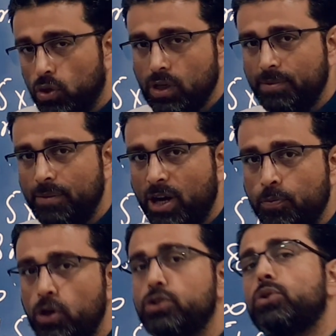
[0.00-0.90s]
both of them
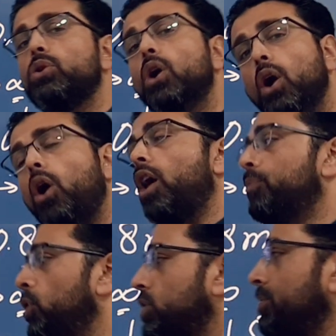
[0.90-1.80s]
are positive
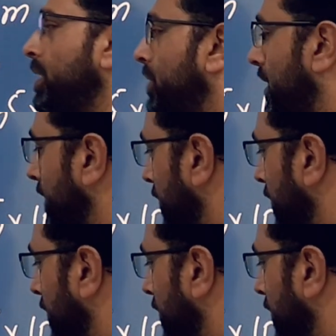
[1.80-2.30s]
or both of them are